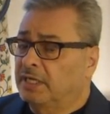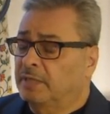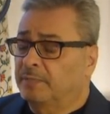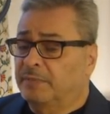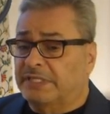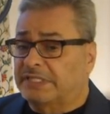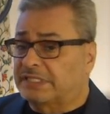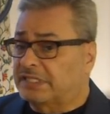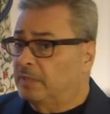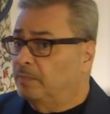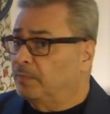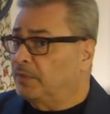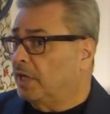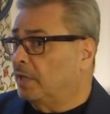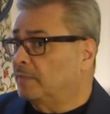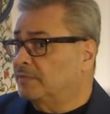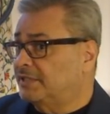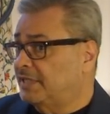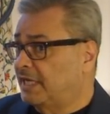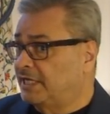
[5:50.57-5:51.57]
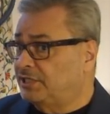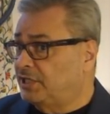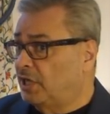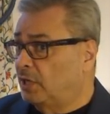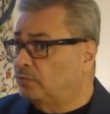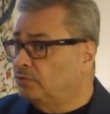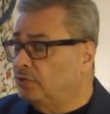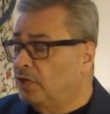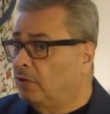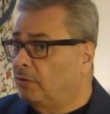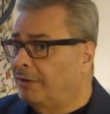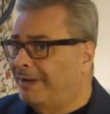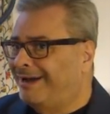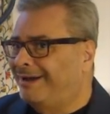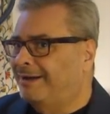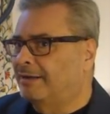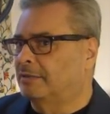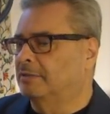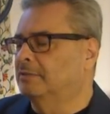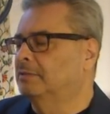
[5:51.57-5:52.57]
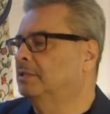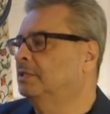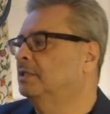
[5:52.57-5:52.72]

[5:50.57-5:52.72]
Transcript: but sometimes they don't know how.